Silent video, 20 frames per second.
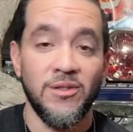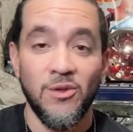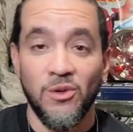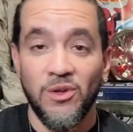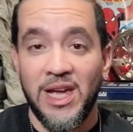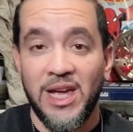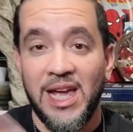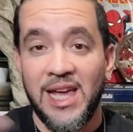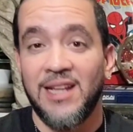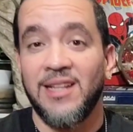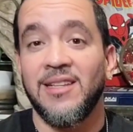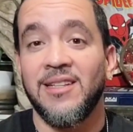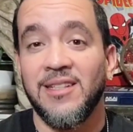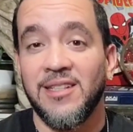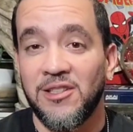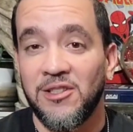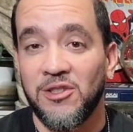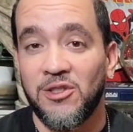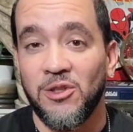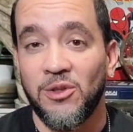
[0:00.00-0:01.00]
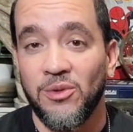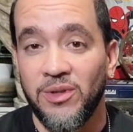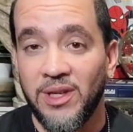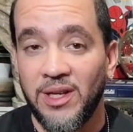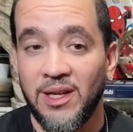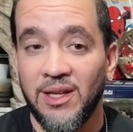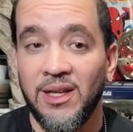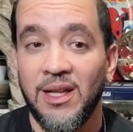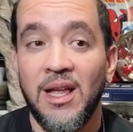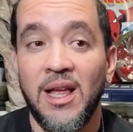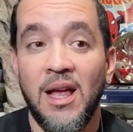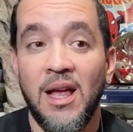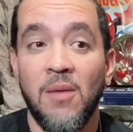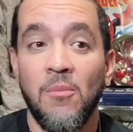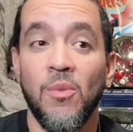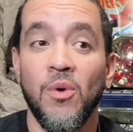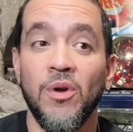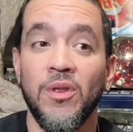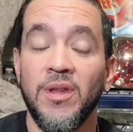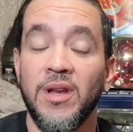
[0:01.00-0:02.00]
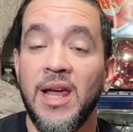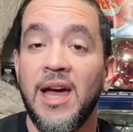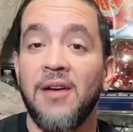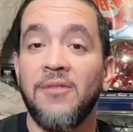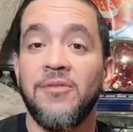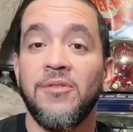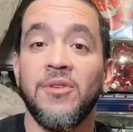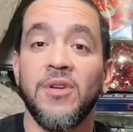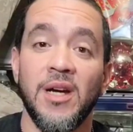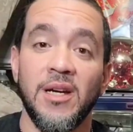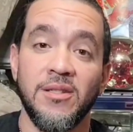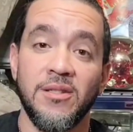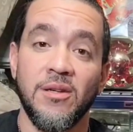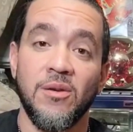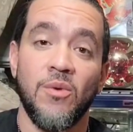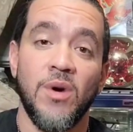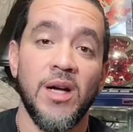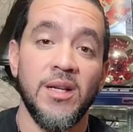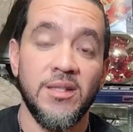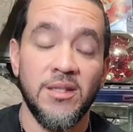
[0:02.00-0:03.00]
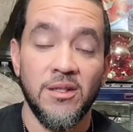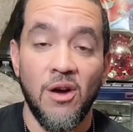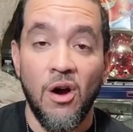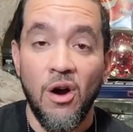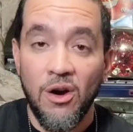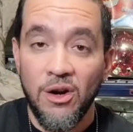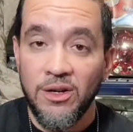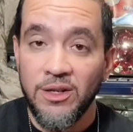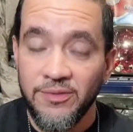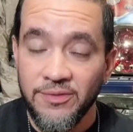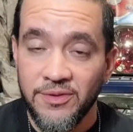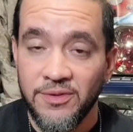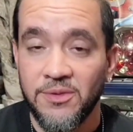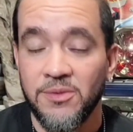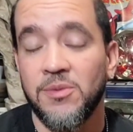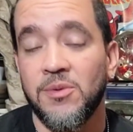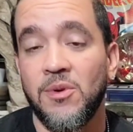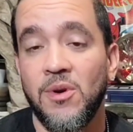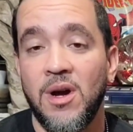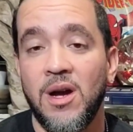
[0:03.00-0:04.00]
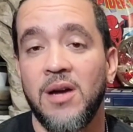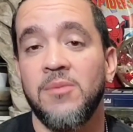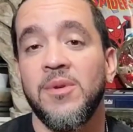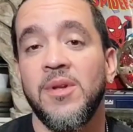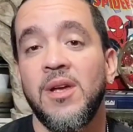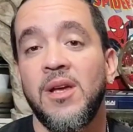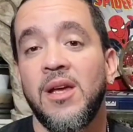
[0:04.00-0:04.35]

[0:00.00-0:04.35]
You know, the analytics show that more than half of you guys that are watching aren't even subscribed.